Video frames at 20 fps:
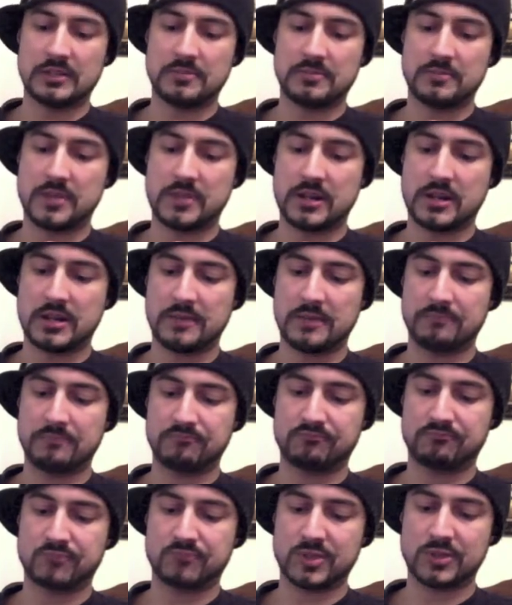but
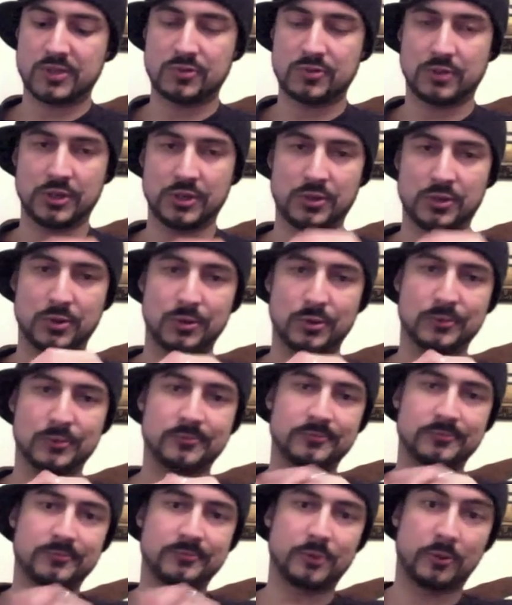it's really cool
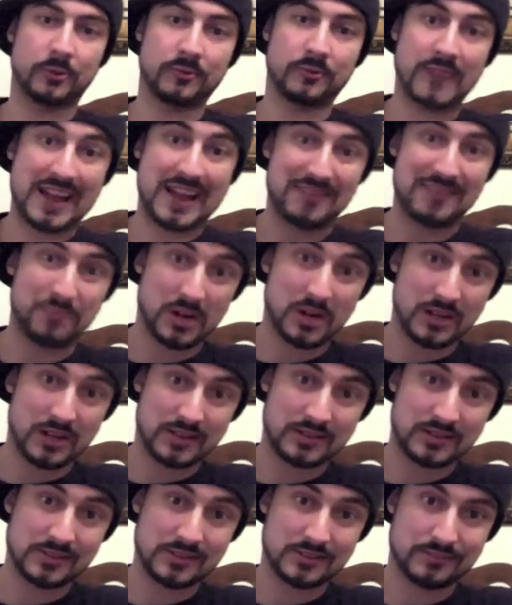for
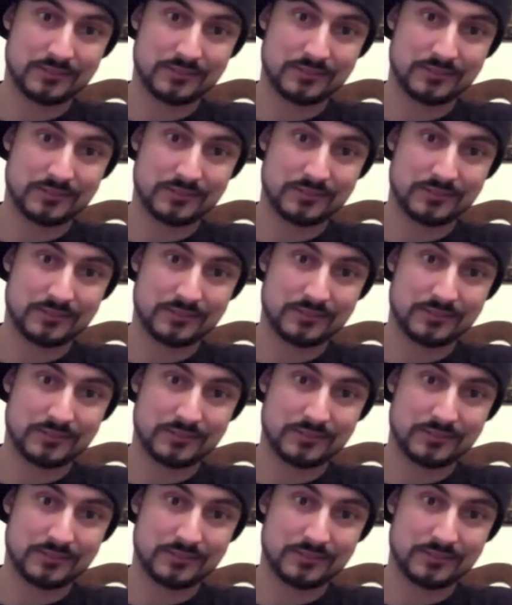$5